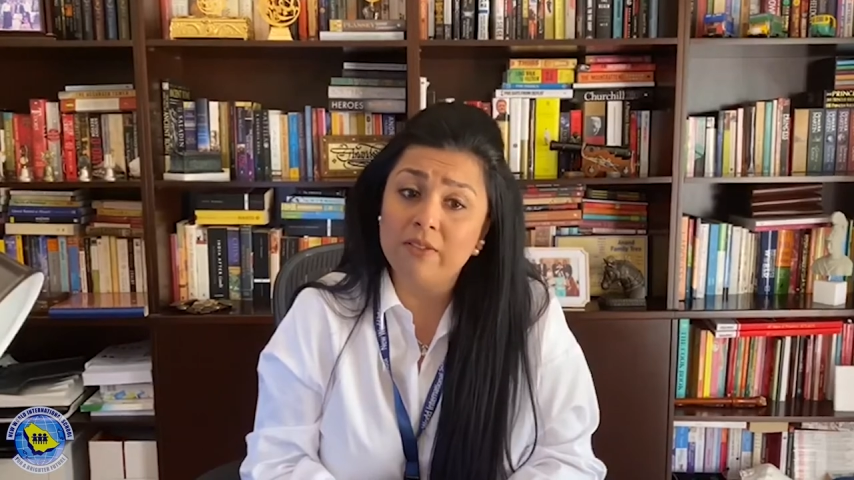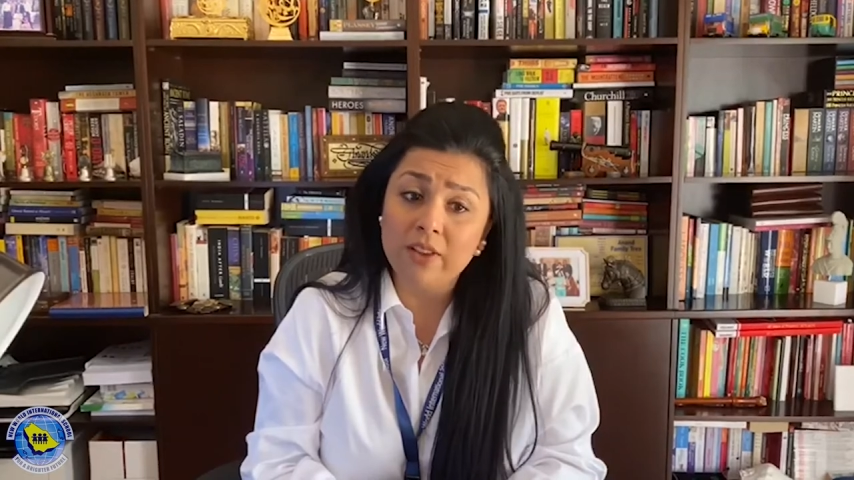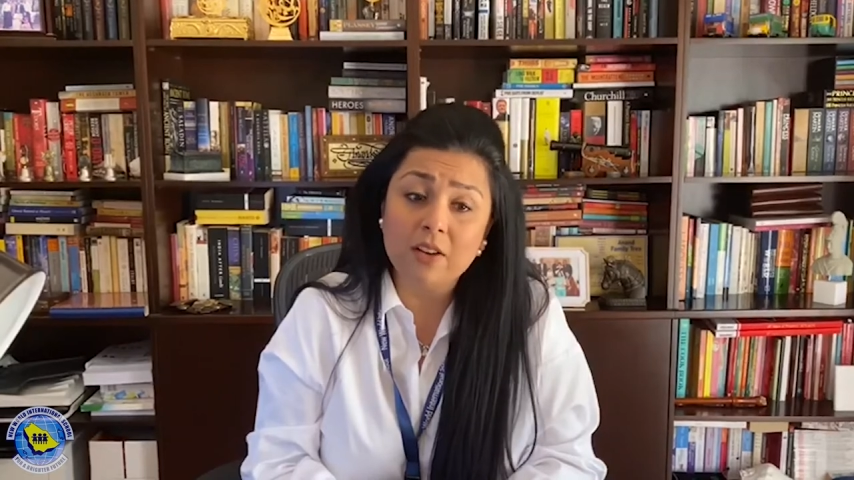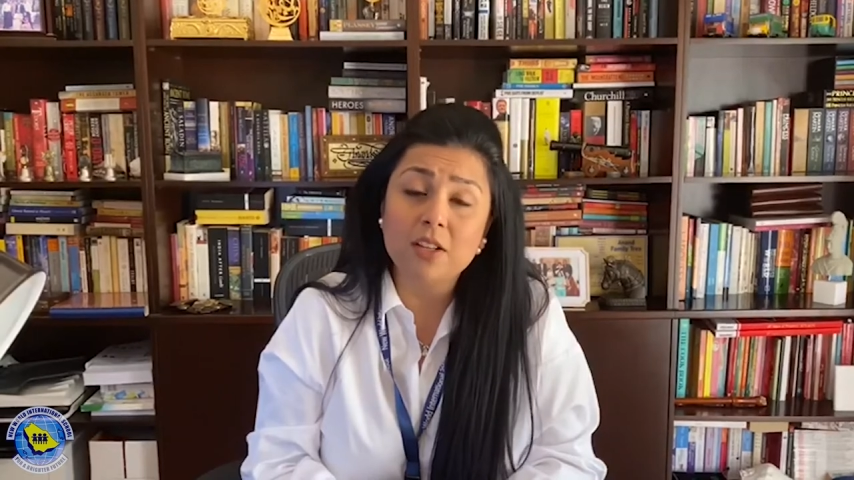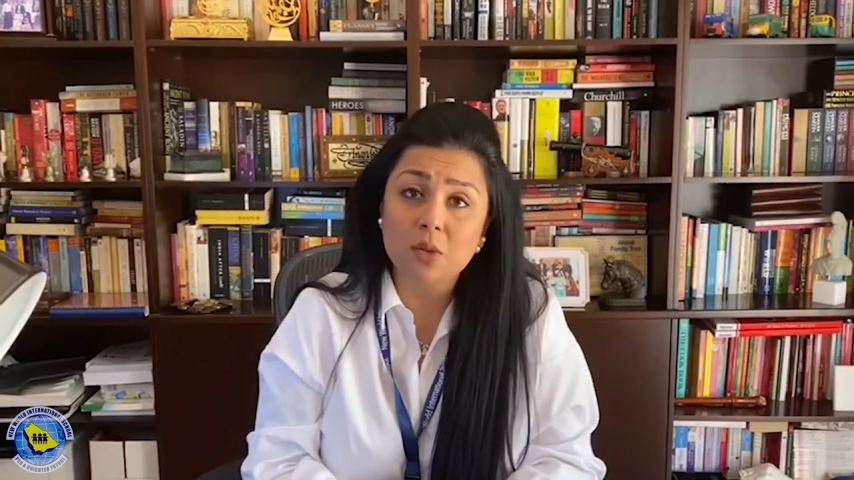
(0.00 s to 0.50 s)

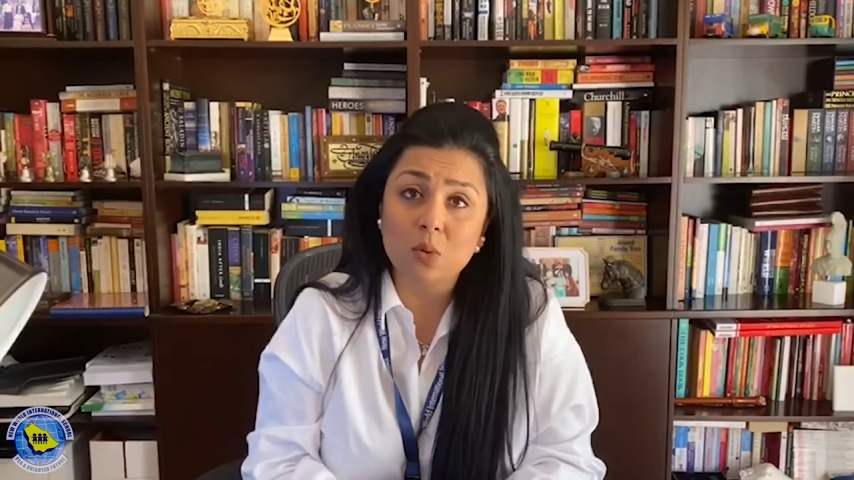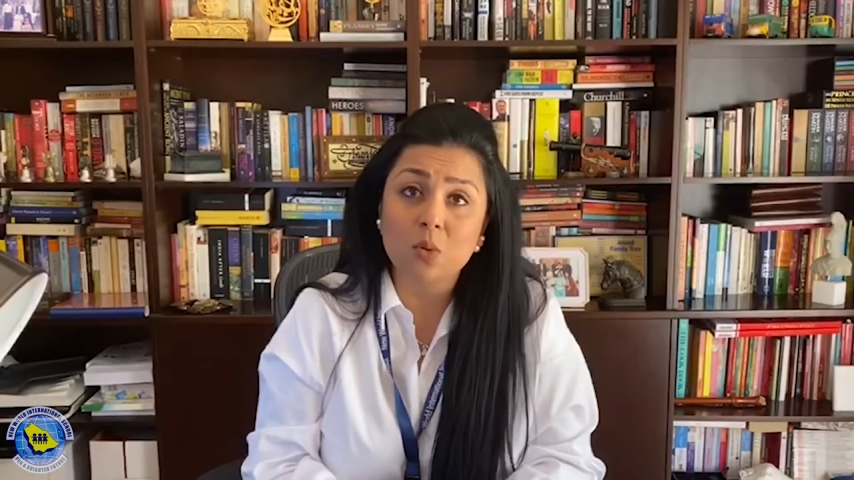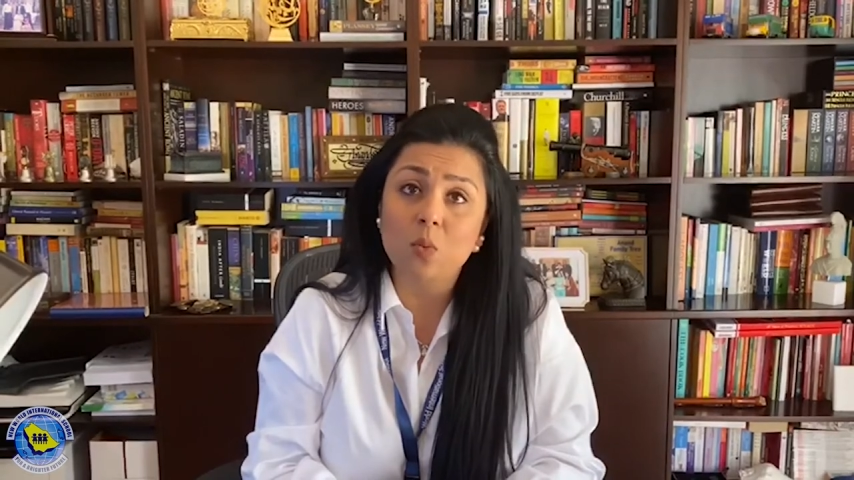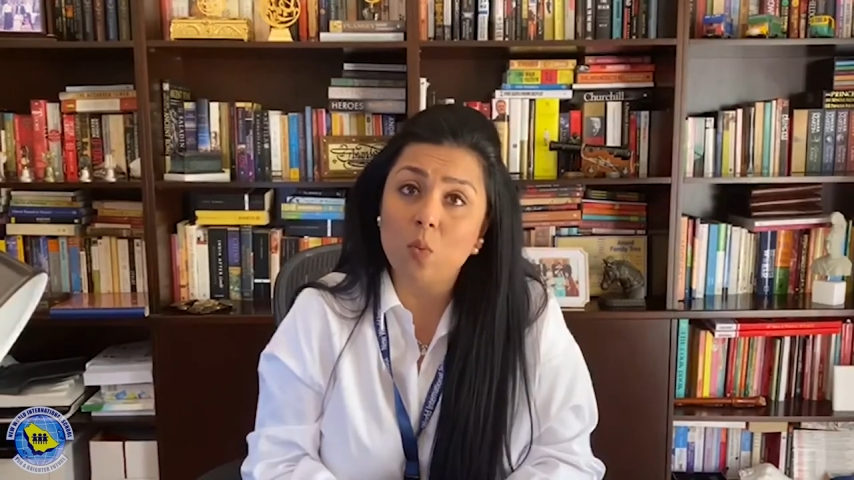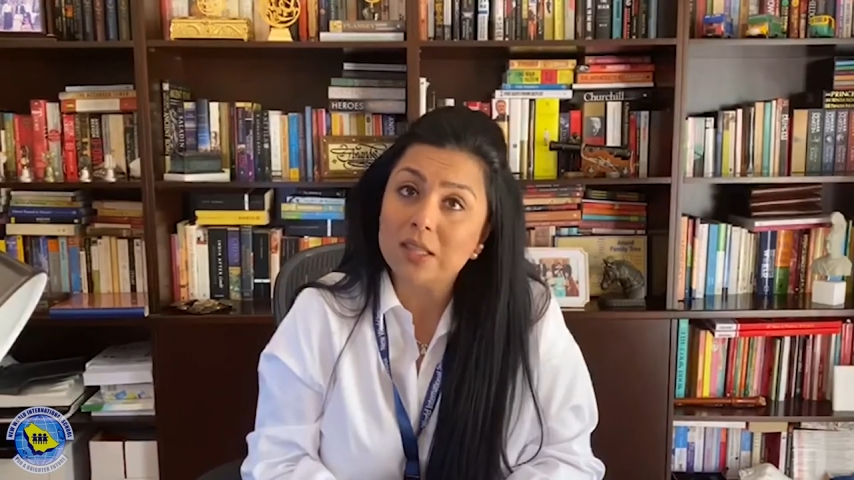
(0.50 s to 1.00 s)
very
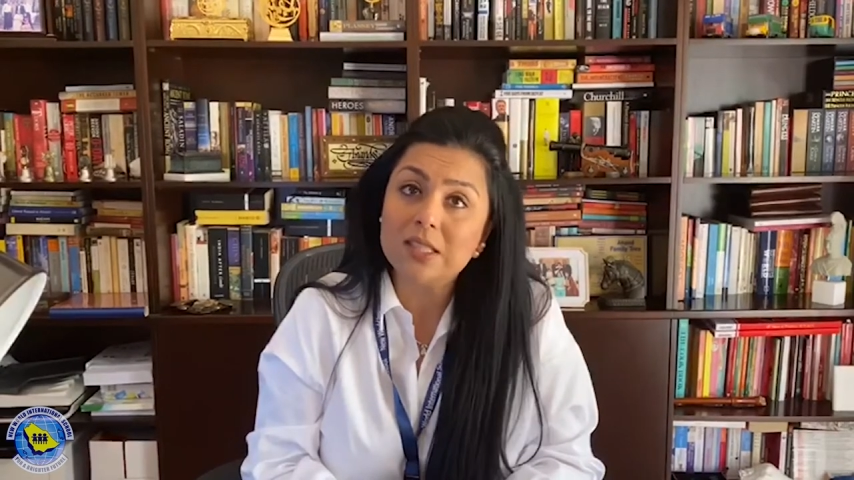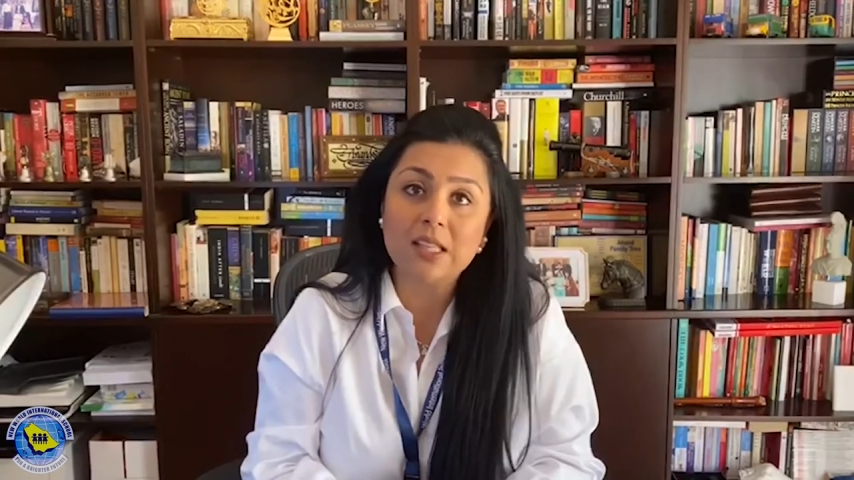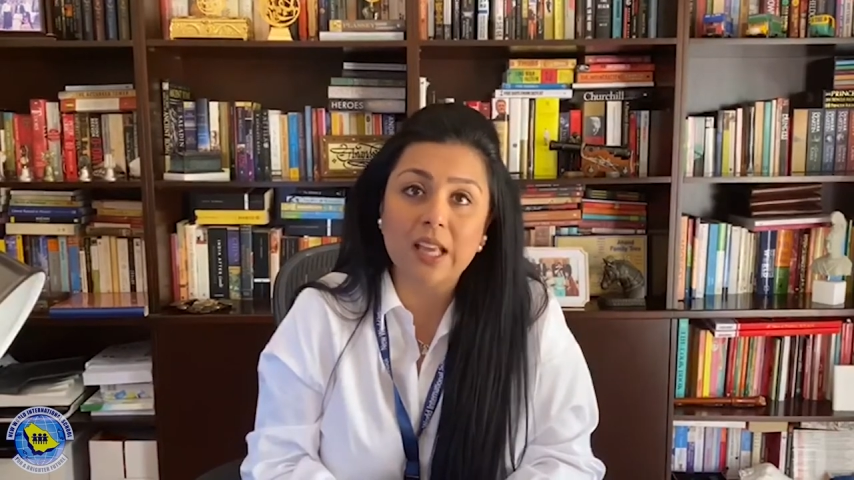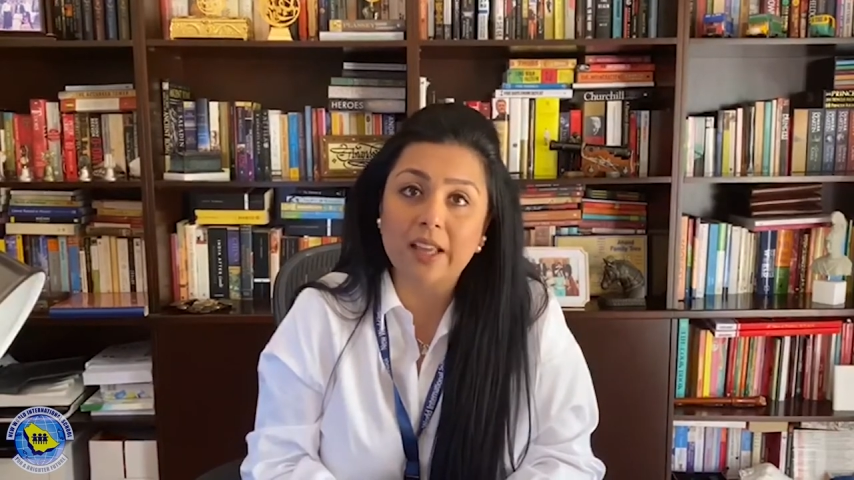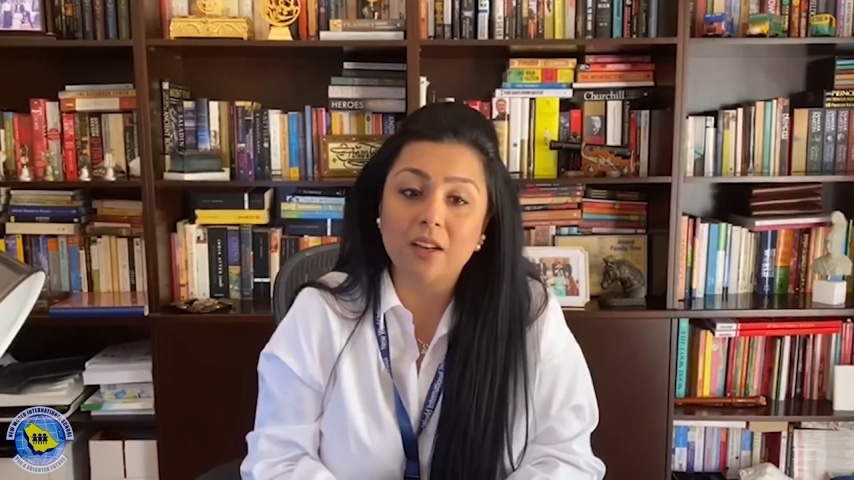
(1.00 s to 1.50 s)
soon once
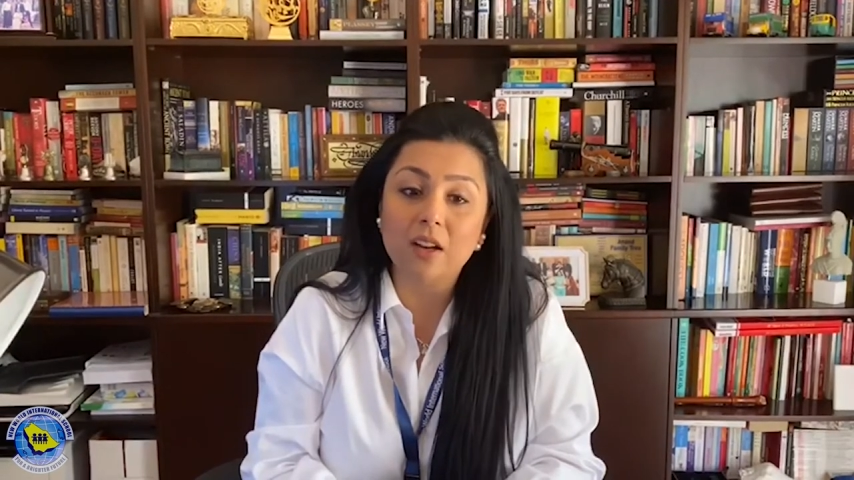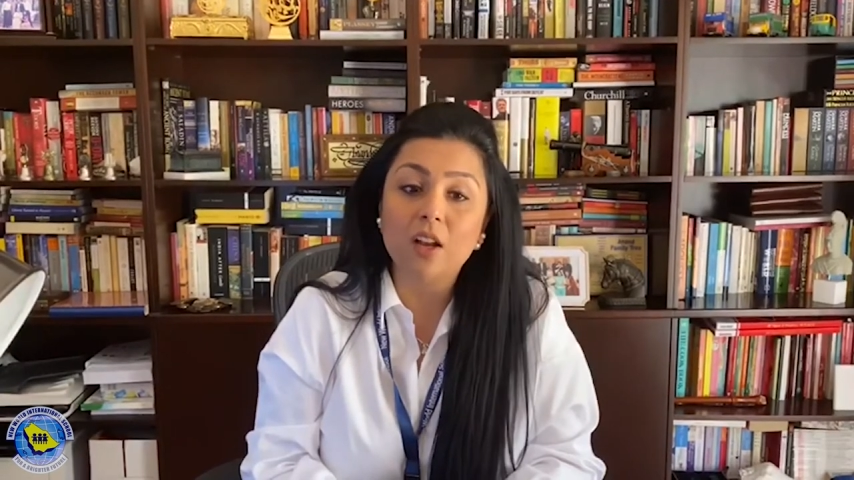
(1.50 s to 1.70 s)
again